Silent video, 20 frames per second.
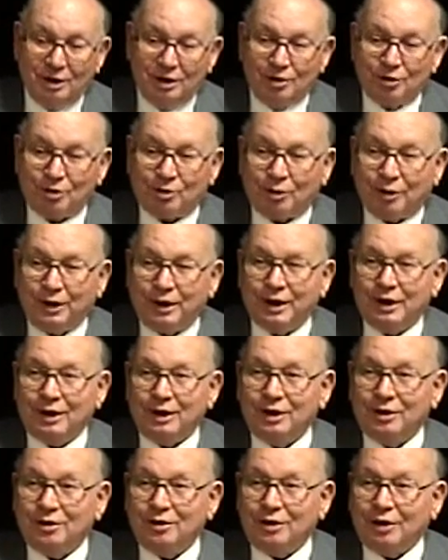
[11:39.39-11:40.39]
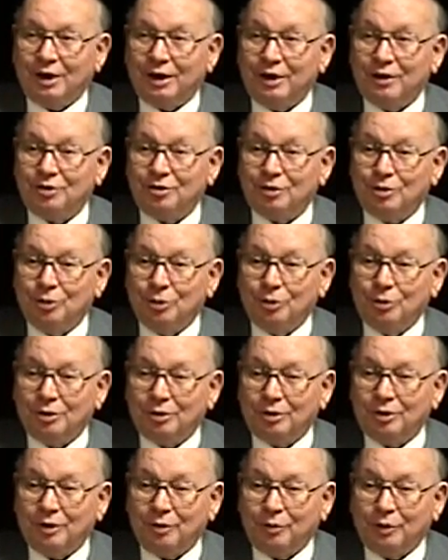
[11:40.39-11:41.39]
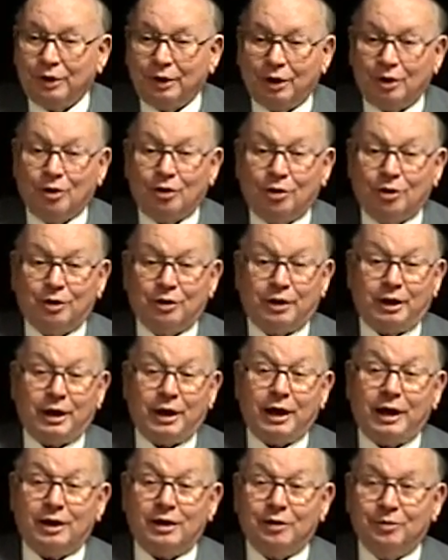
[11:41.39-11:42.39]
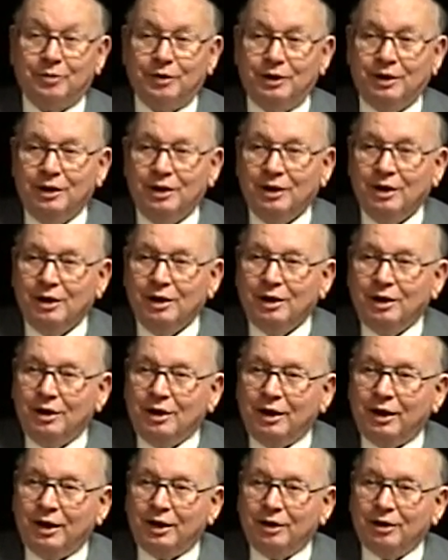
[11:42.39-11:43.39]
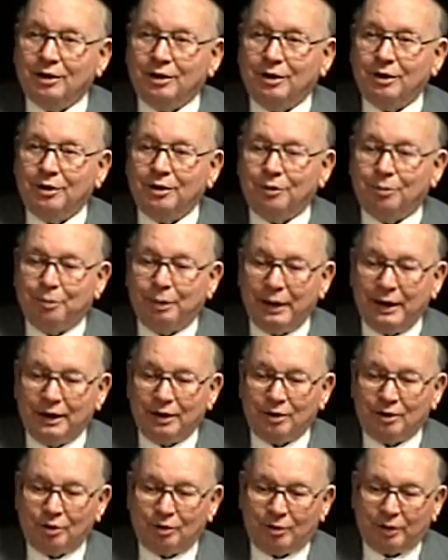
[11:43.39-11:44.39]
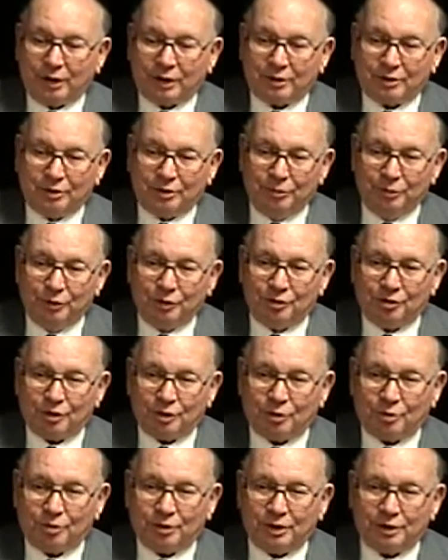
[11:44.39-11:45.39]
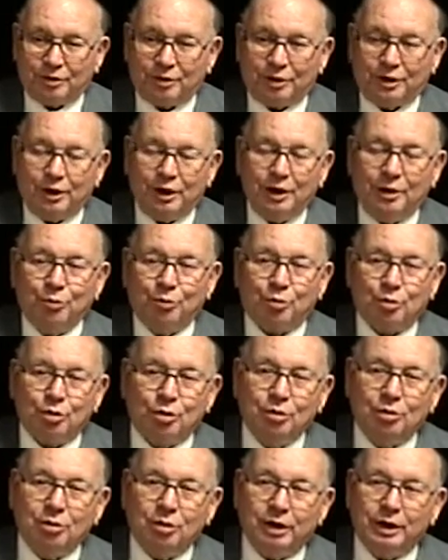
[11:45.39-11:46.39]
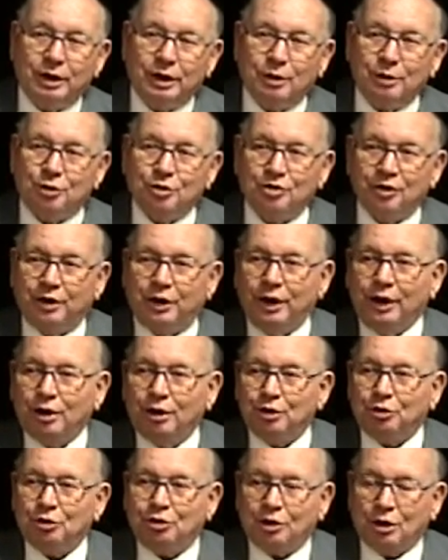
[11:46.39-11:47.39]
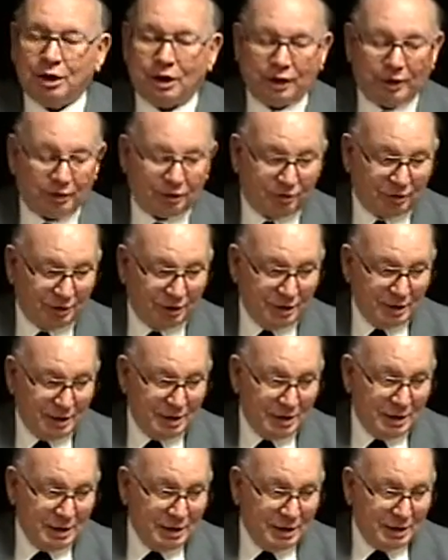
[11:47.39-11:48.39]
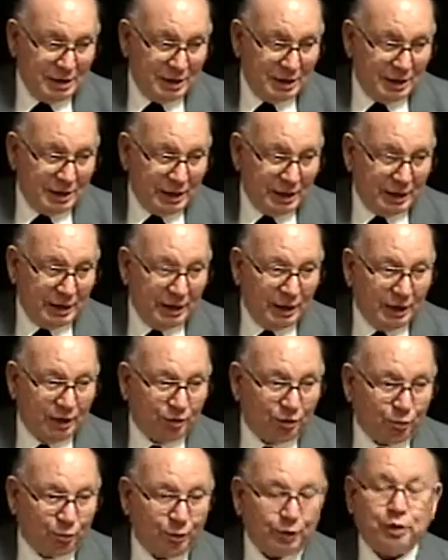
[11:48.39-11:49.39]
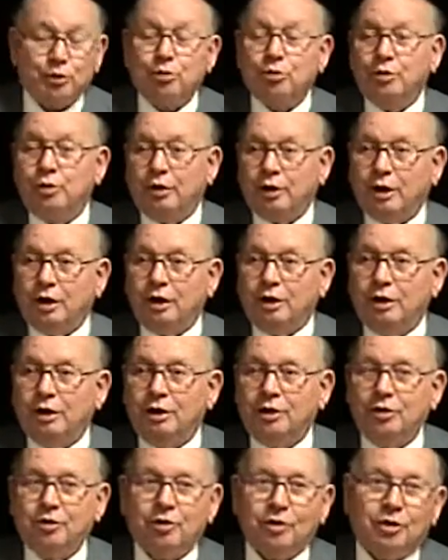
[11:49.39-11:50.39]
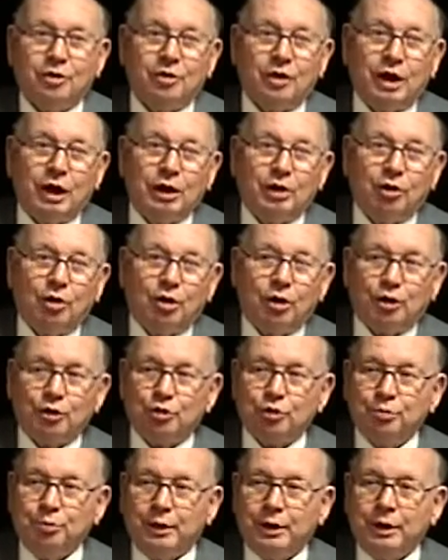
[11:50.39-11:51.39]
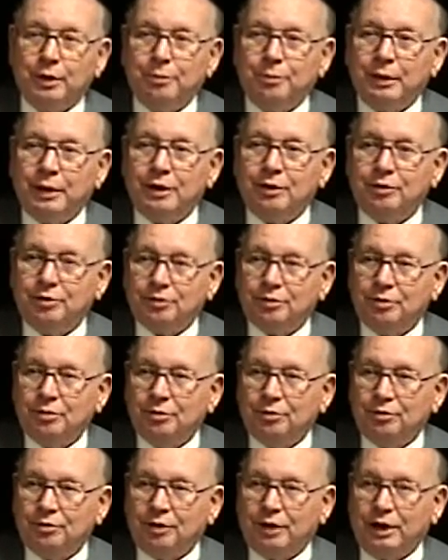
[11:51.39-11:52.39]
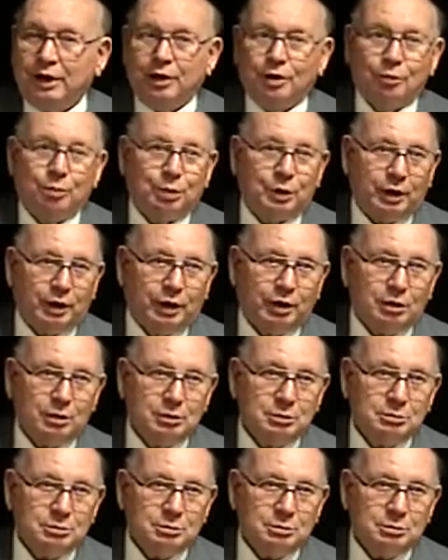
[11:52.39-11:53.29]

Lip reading: So I get into high school, what they called the academy, and the band director and music director came through. I think it was the English class. In recruiting, he says, I lost my bass viol player.